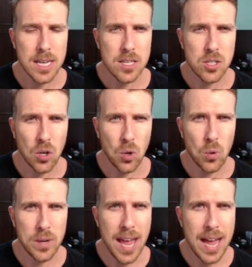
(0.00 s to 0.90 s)

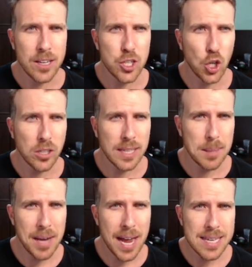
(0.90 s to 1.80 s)
So yeah, in the short
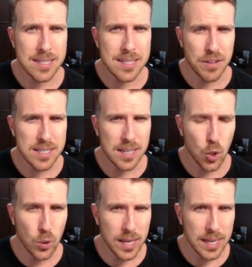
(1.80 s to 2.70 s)
term, guys, things are
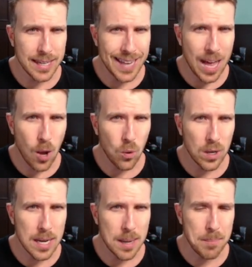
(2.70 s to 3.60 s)
looking now
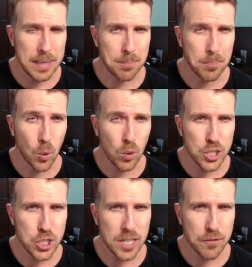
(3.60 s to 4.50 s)
a bit
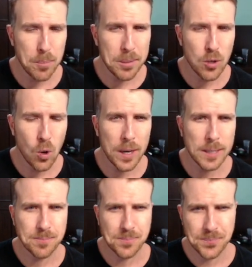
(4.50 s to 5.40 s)
bullish here for
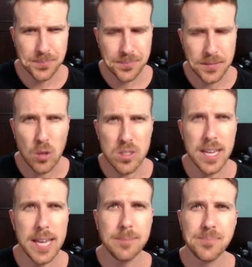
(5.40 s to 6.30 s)
Bitcoin, I would
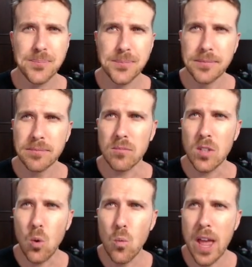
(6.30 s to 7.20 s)
say.
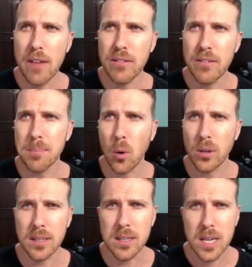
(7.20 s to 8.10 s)
We have this
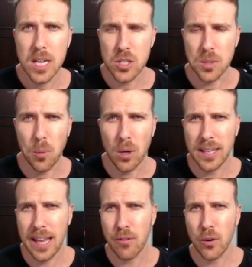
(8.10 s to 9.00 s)
important
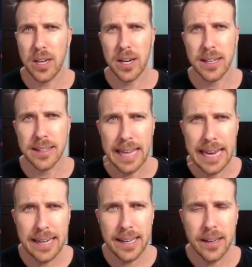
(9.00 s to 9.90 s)
support level here at the
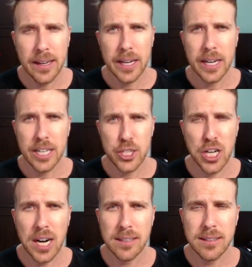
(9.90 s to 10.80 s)
daily
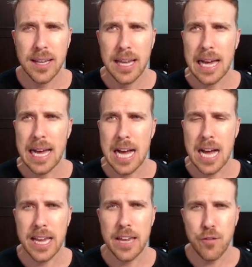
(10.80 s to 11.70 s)
chart.
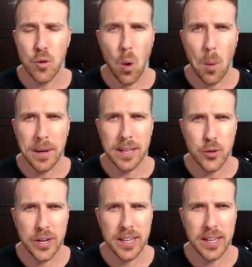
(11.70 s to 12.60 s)
If you open a
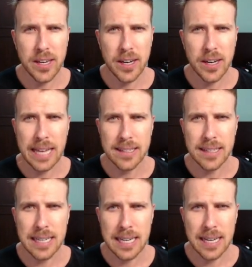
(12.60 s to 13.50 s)
trade here at
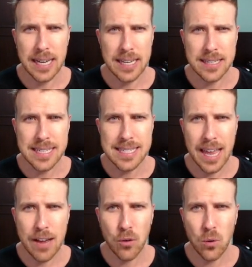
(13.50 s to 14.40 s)
this
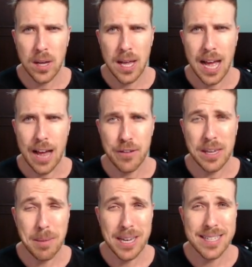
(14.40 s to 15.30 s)
level, I
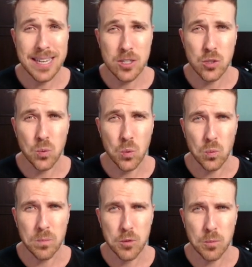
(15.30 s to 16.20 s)
think it makes sense
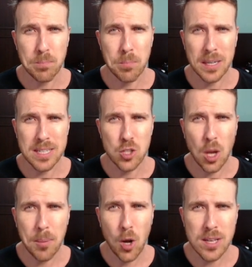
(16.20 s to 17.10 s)
to put a
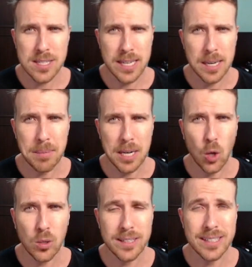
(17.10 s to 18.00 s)
stop loss here
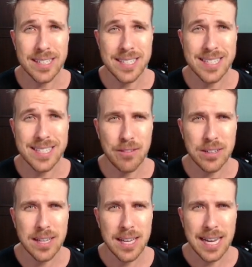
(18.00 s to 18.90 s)
below the
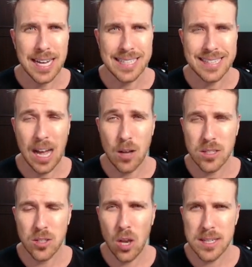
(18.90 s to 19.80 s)

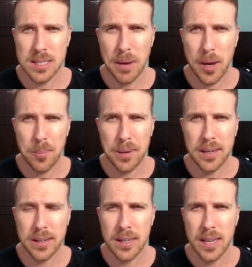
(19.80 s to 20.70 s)
$37,000 in my
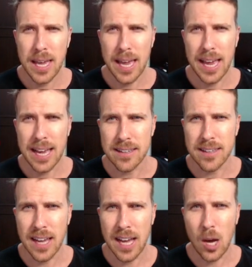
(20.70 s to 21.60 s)
opinion.
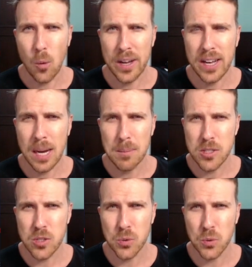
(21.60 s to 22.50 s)
And when it
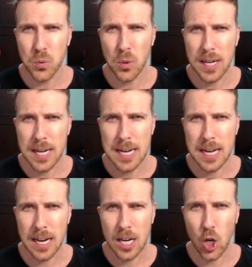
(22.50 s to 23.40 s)
comes
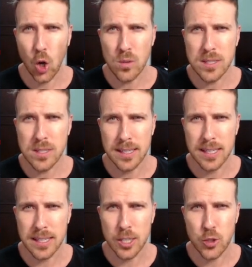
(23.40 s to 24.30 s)
to closing
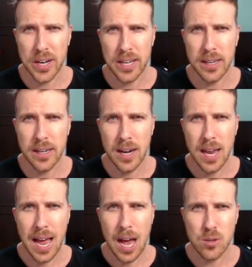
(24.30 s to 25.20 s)
the trade here,
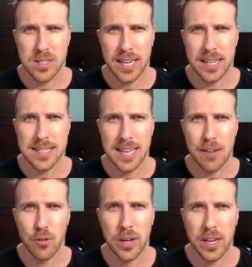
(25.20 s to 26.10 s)
I would say this
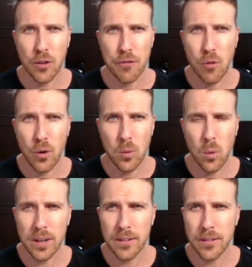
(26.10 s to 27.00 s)
level here of
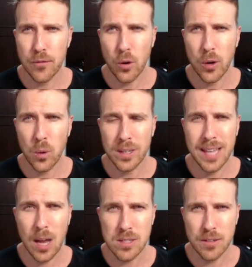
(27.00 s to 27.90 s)

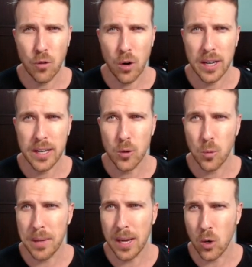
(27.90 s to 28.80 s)
41,400
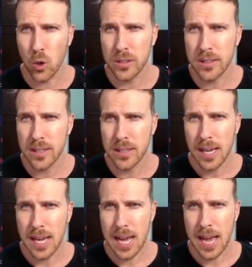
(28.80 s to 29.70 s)
would be a good
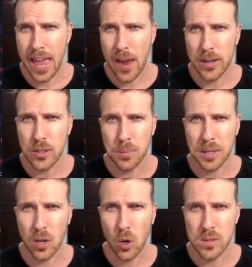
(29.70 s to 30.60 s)
area to
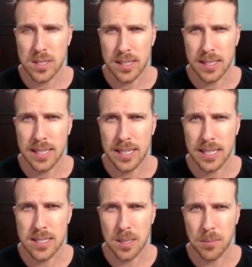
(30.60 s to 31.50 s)
be closing in
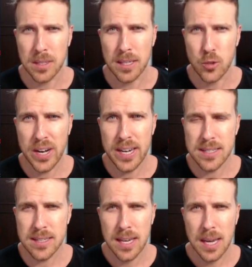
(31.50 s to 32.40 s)
the
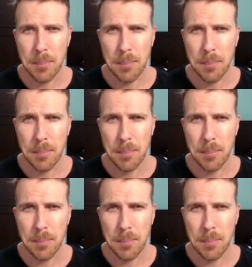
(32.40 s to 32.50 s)
trades.